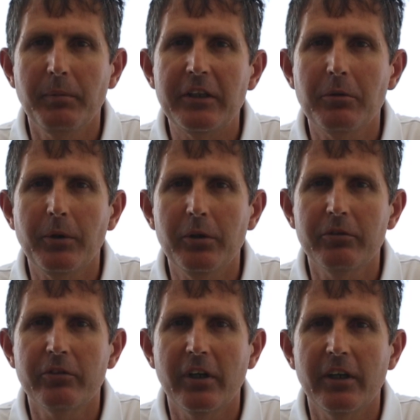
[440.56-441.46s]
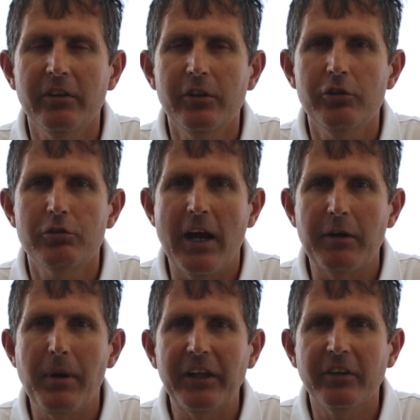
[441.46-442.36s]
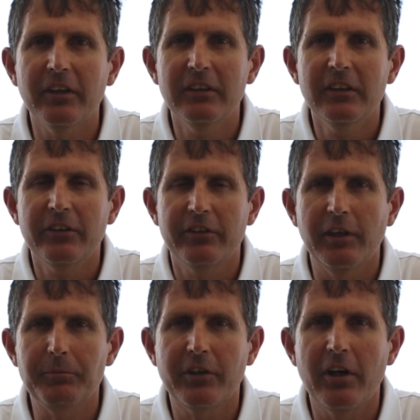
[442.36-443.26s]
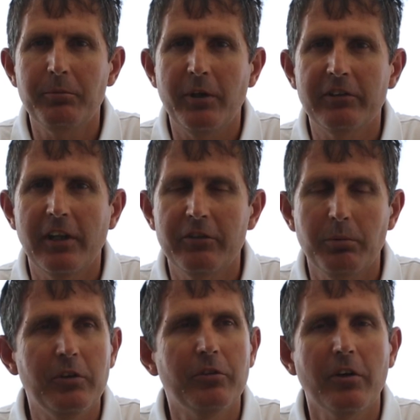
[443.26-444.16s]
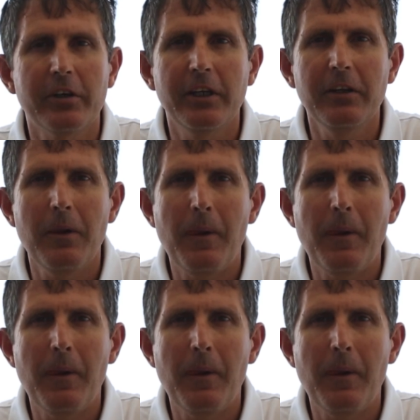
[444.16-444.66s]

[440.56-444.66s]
make the boat track better, slip sideways less when you're docking.